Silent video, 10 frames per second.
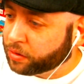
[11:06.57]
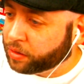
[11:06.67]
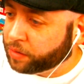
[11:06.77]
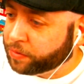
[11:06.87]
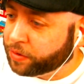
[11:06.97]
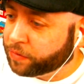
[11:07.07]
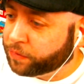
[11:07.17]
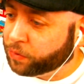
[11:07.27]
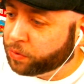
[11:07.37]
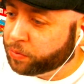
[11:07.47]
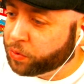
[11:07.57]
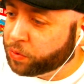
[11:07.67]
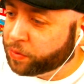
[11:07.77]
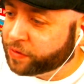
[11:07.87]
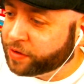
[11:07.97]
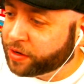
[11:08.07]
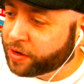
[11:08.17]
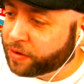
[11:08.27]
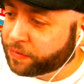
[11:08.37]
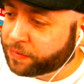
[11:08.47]
Even the full moon wasn't
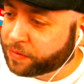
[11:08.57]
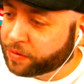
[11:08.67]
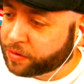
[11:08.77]
enough?